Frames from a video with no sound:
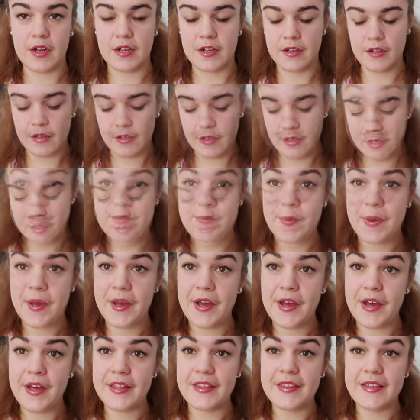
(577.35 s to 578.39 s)
So as
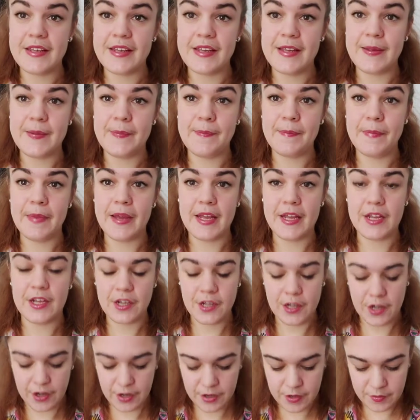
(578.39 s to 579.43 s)
per the main
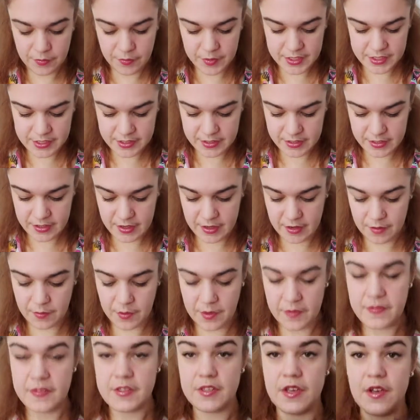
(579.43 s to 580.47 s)
coat, we start
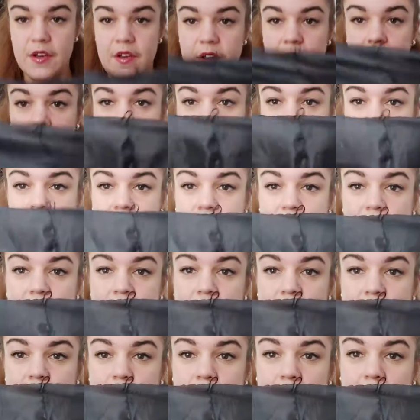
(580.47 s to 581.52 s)
with sewing our
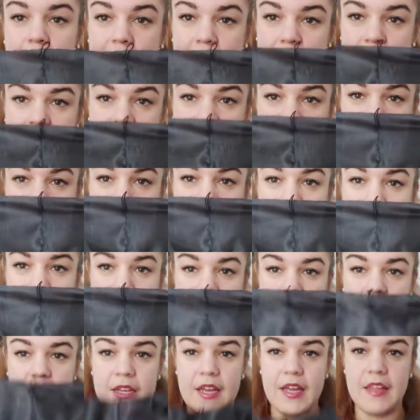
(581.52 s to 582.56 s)
centre back seam
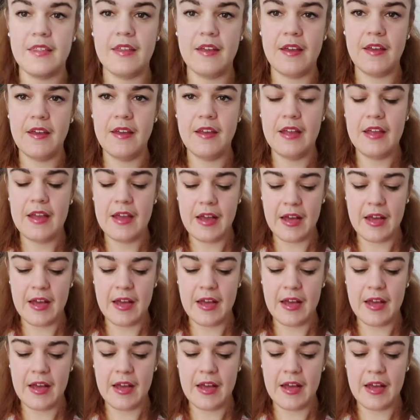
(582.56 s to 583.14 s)
together,